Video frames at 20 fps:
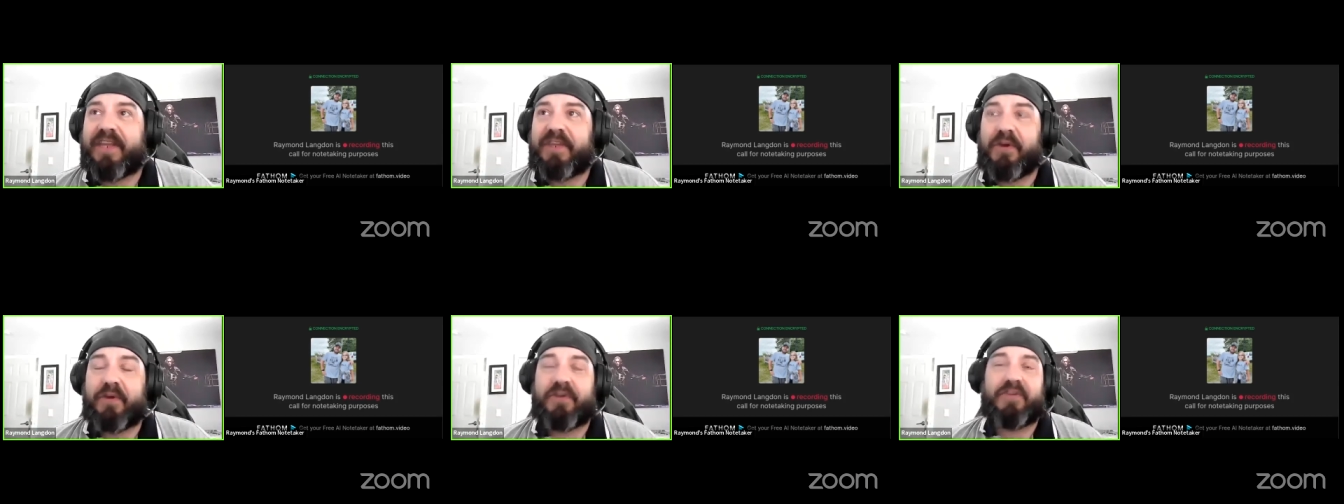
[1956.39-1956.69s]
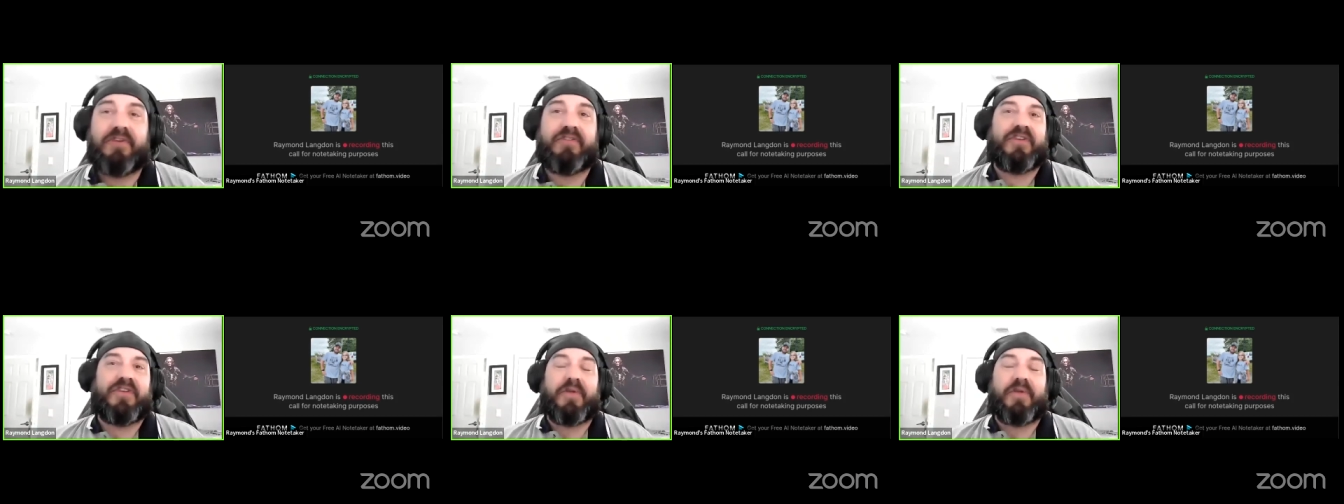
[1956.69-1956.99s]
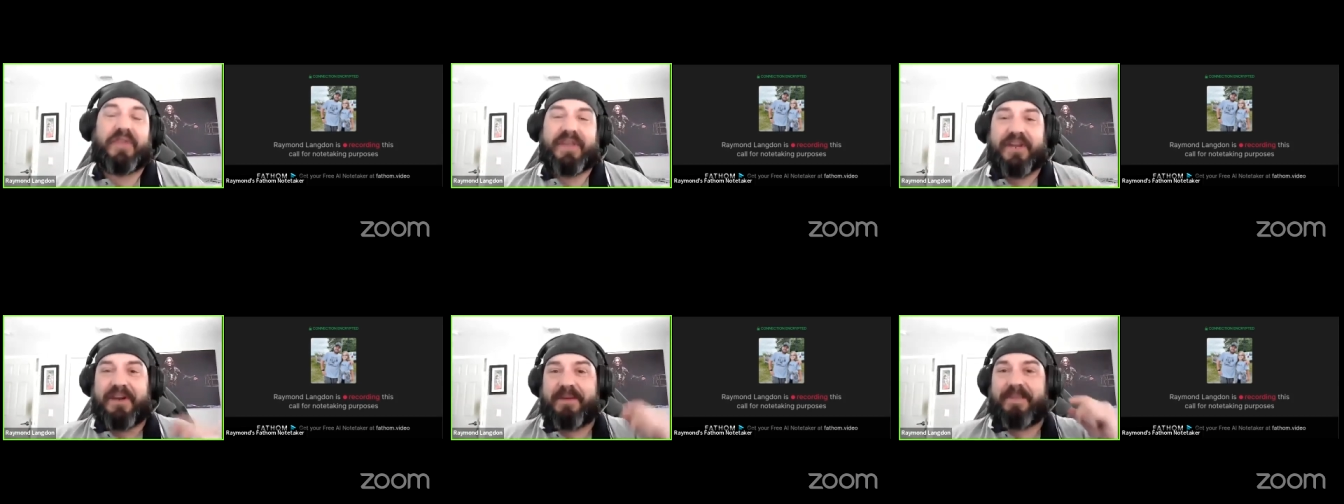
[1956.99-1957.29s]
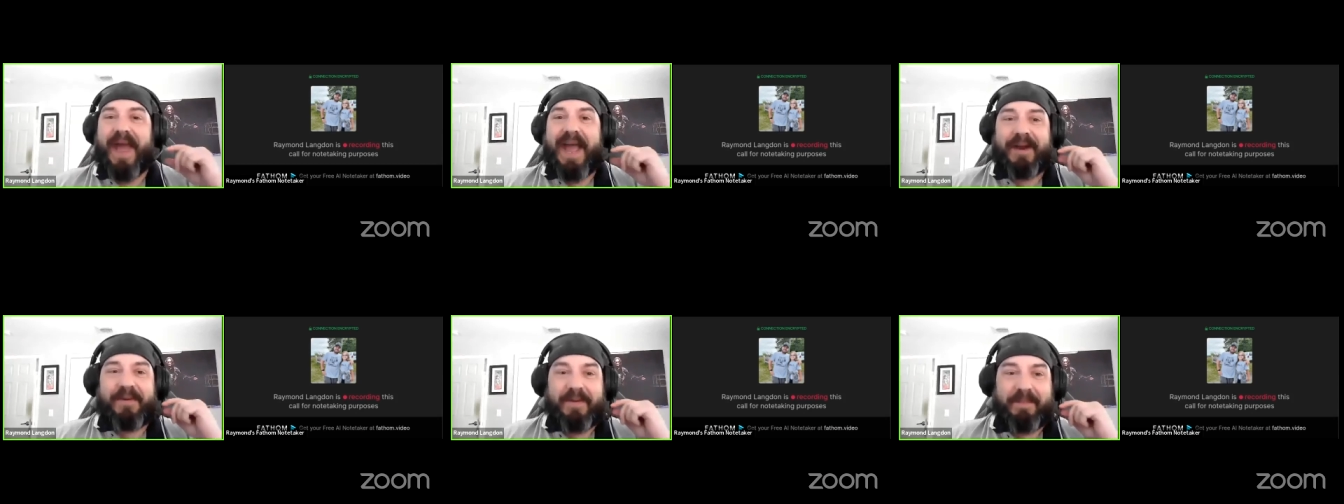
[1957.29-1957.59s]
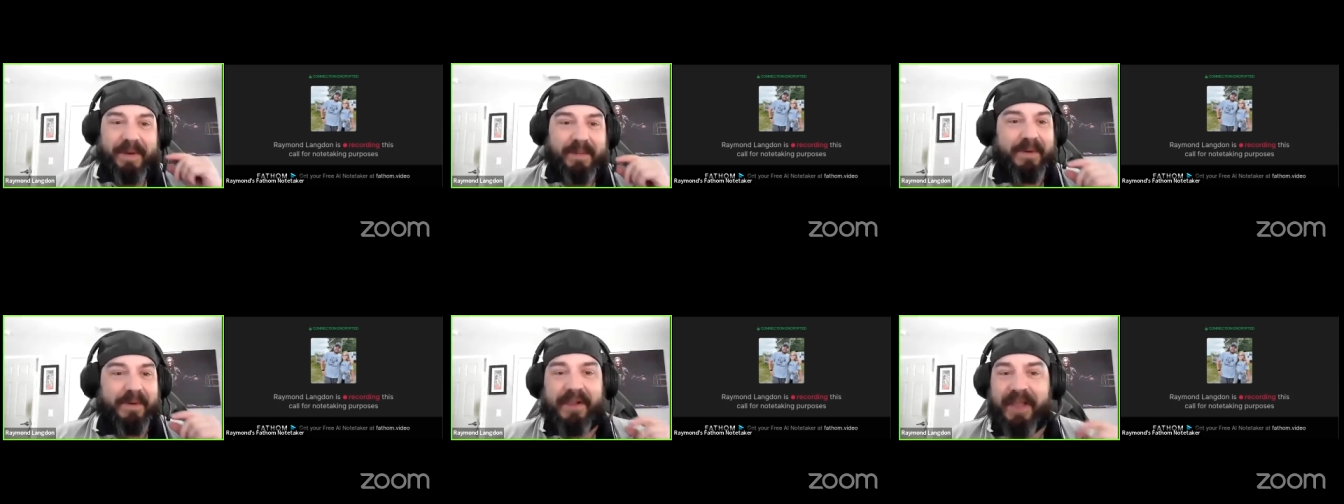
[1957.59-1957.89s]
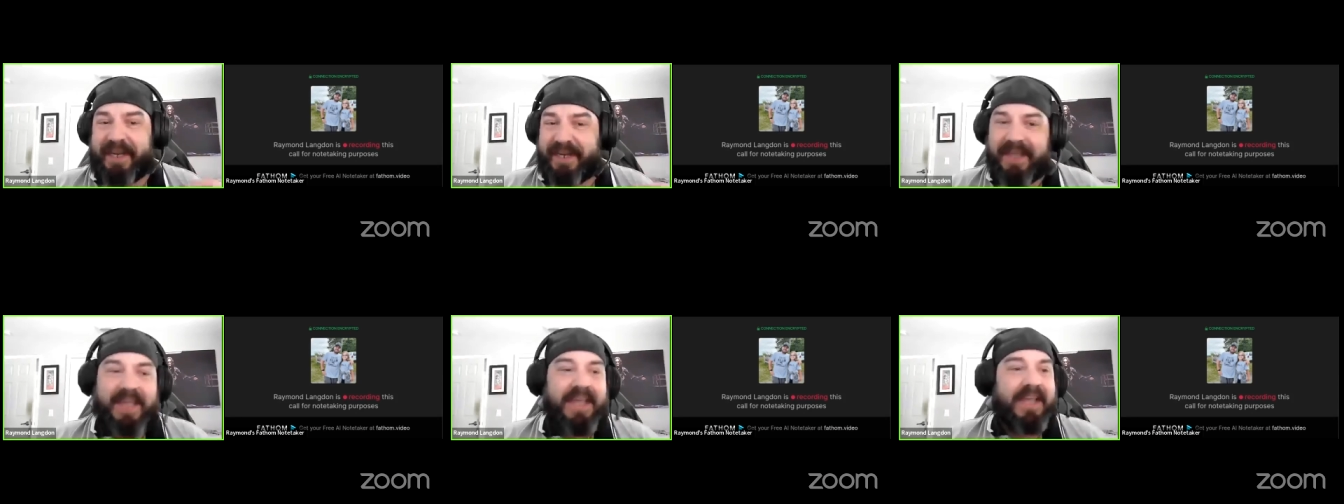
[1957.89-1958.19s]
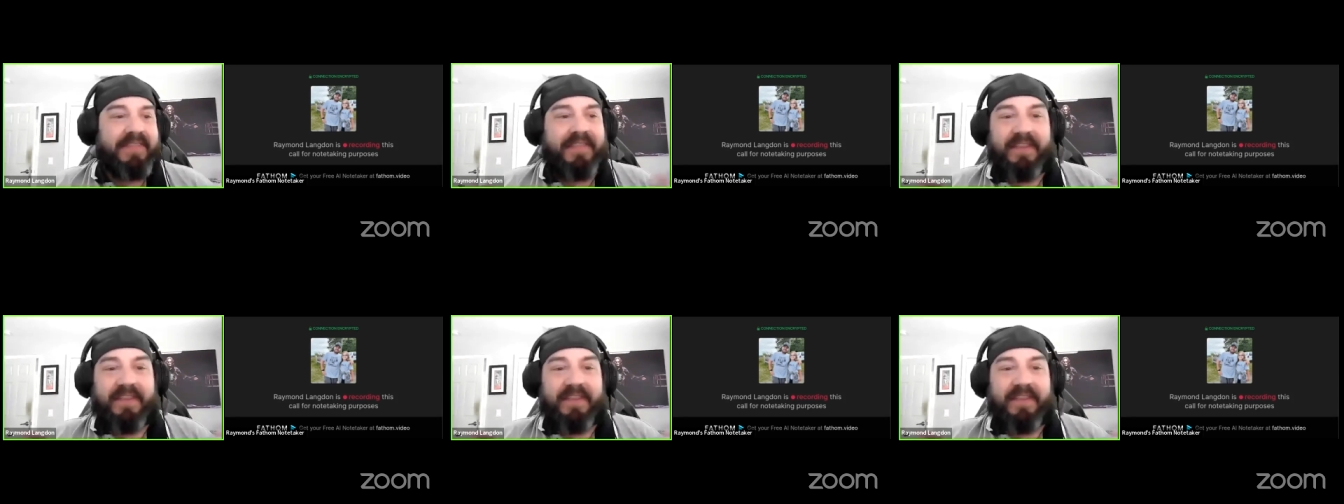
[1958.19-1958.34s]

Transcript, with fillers: You usually only hear back when people are like,